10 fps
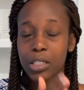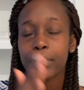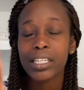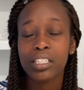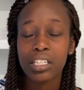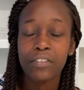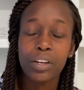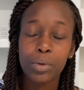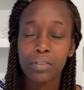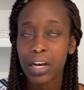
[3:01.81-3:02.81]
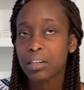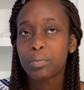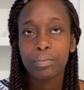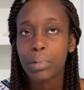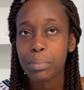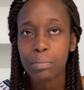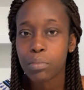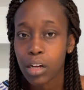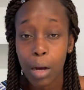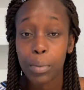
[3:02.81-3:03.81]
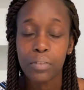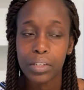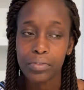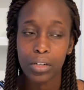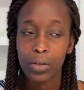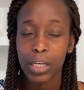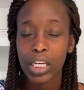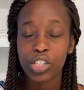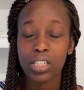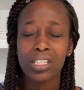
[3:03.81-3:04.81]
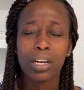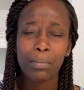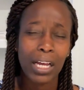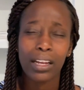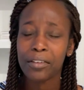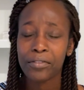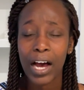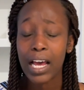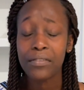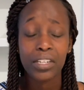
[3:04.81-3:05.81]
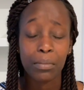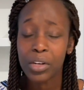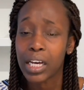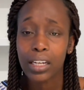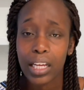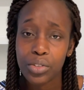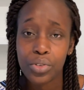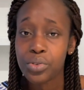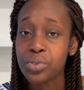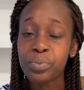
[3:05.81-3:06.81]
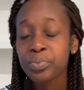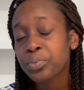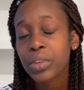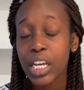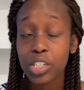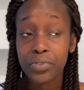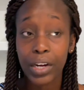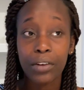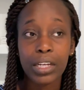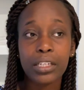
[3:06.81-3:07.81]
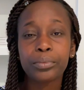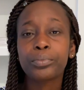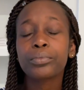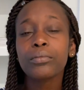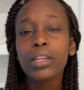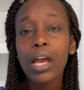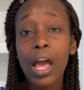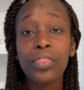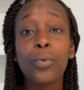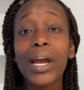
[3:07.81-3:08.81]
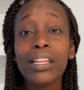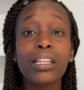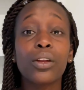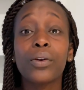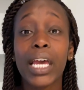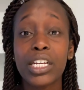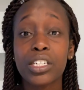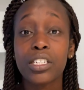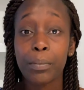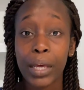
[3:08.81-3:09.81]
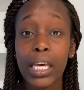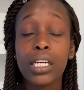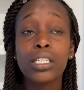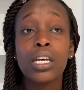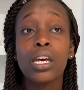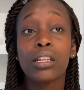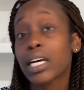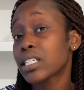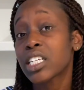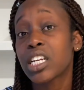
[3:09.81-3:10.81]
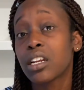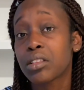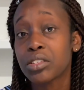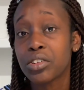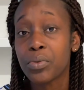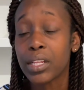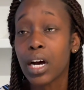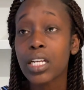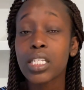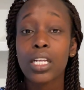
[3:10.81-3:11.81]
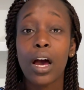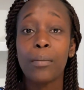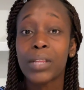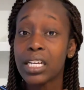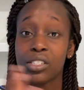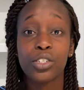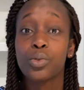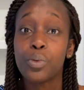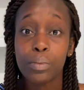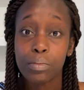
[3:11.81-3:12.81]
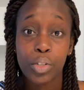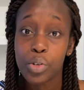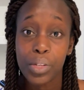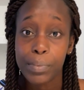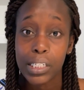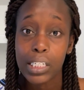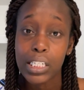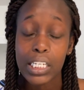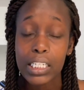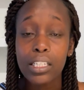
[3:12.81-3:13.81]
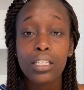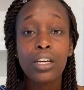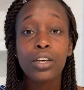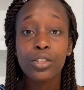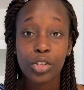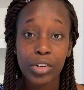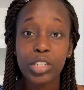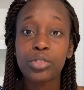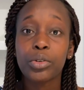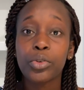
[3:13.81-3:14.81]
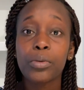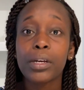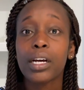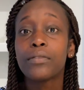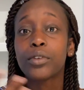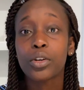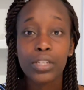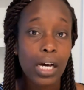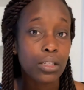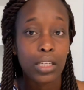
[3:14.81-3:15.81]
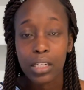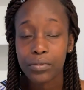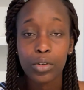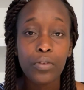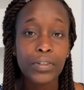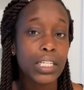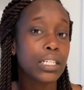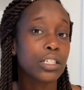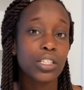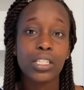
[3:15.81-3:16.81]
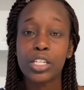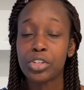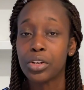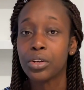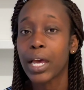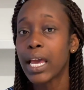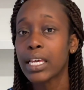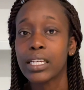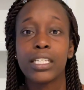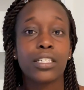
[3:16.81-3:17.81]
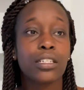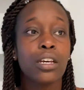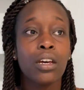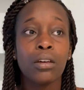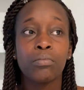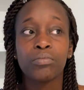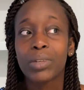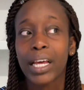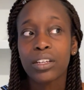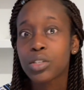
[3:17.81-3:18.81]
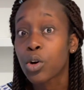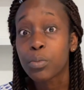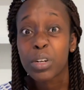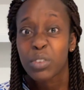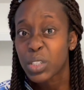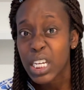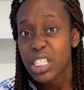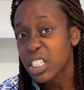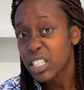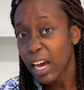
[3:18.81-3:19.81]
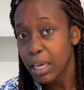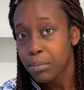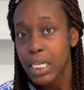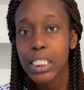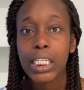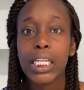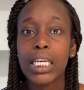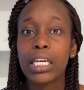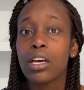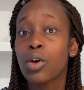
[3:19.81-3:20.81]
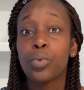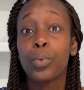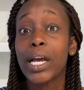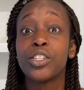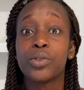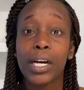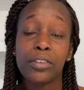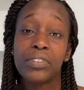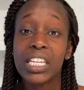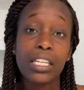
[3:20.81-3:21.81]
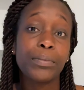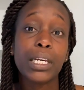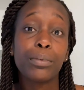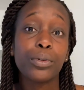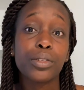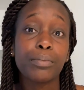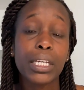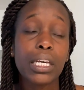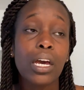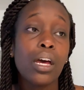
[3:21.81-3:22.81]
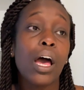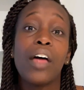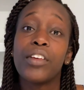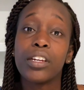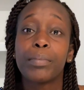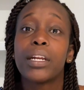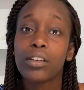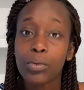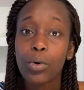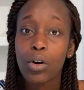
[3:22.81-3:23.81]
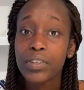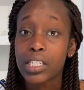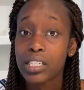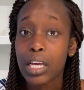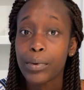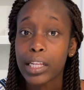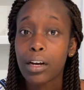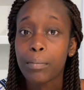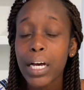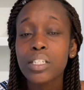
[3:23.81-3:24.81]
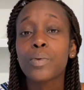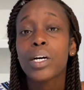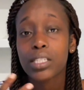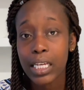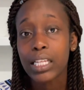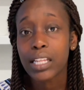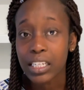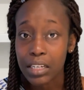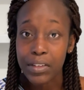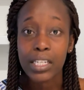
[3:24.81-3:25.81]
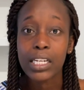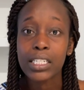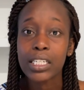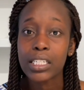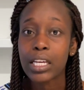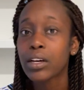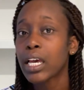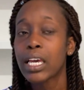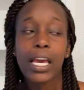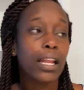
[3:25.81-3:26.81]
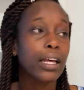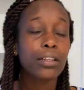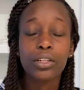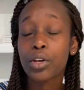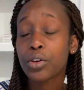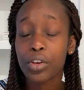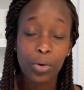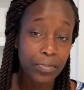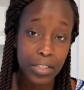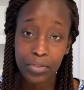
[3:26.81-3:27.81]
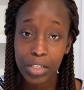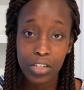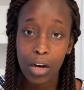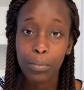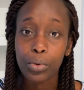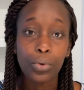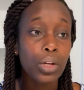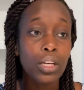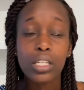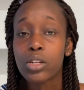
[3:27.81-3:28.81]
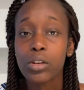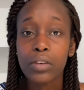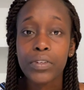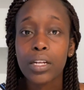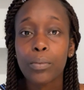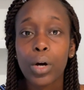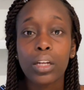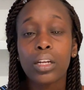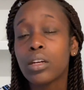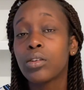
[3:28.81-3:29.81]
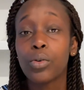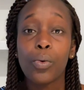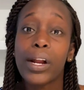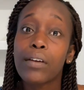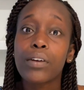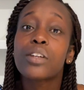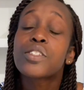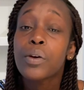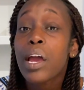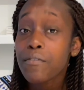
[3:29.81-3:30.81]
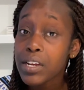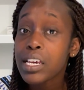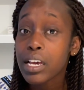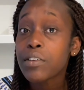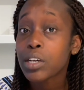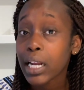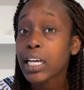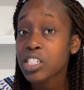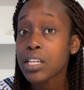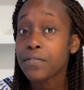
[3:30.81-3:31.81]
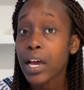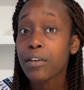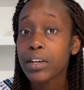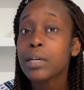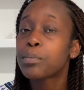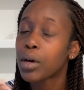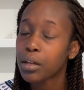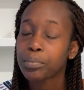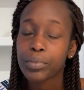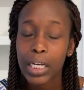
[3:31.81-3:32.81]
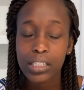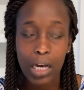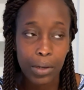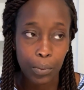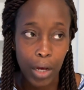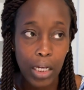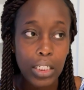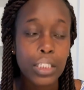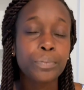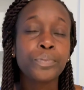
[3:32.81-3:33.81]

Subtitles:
practice area would have had maybe a couple of different locations. Some had like 5, some only had like 2. It just varied. And the way that the locations are picked, that's actually nothing to do with us. That's just all to do with business needs. So graduate recruitment kind of goes out to the different offices and just says, hey, it's like secondment rotation time. Basically, where do you kind of need people to be? And then depending on what offices say when they come back to us, they can then give us a list and say, okay, yeah, like the Tokyo office, for example, is looking for someone or whatever. So every year it can actually vary, but that's how it worked.